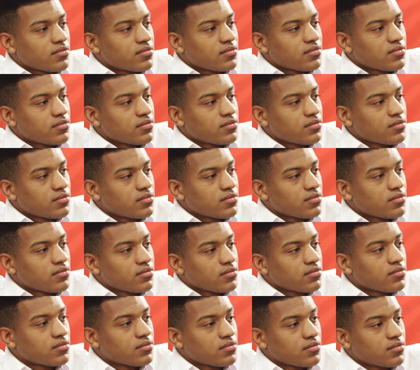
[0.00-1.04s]

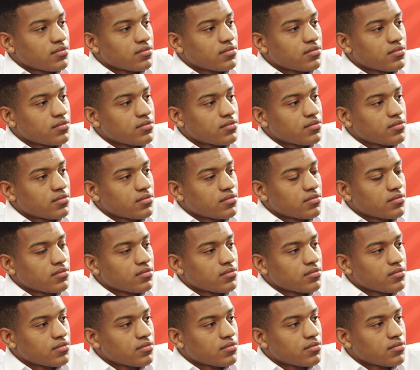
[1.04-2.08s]

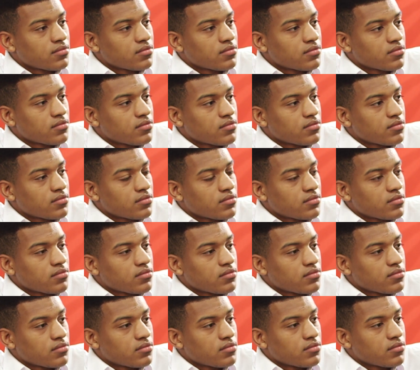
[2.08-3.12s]

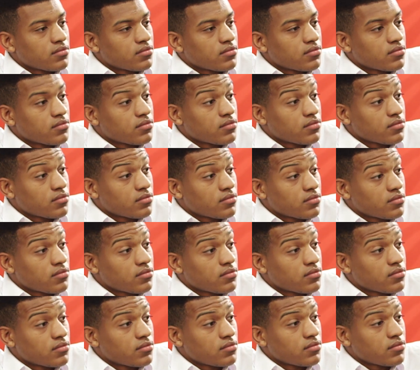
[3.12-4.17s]

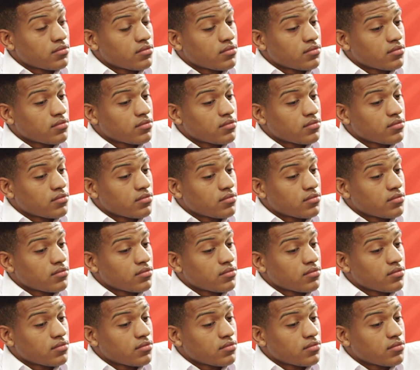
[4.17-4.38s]
(not speaking)